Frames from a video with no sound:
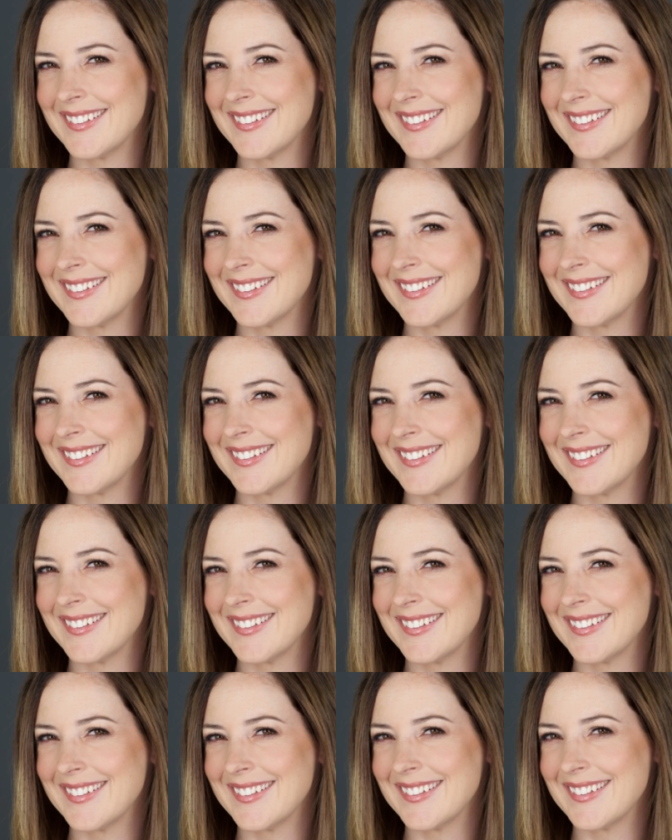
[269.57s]

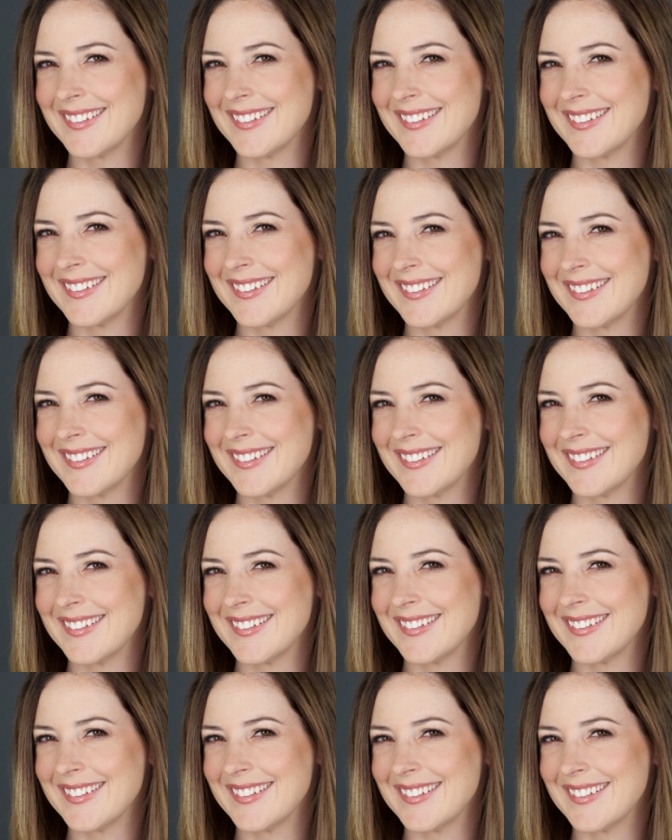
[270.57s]

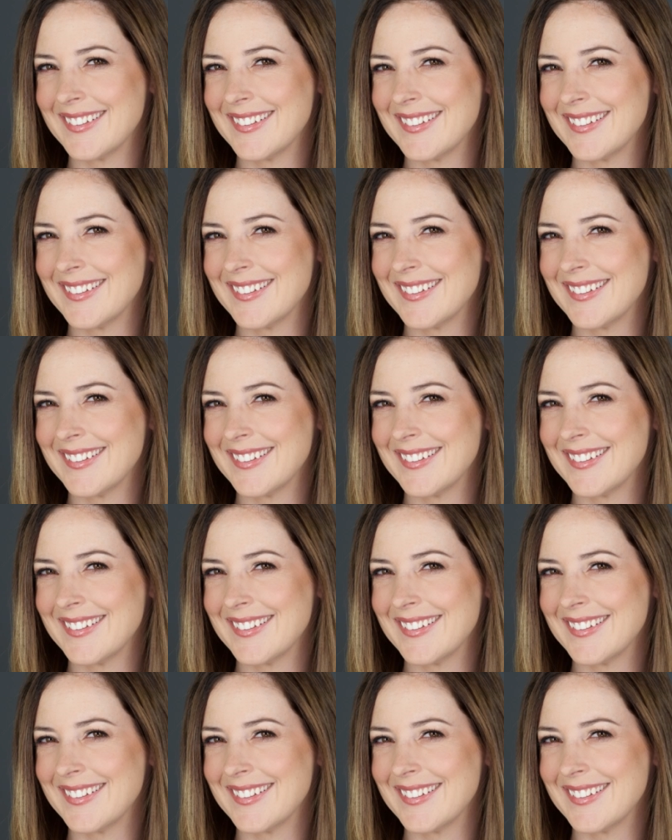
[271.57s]
(silent)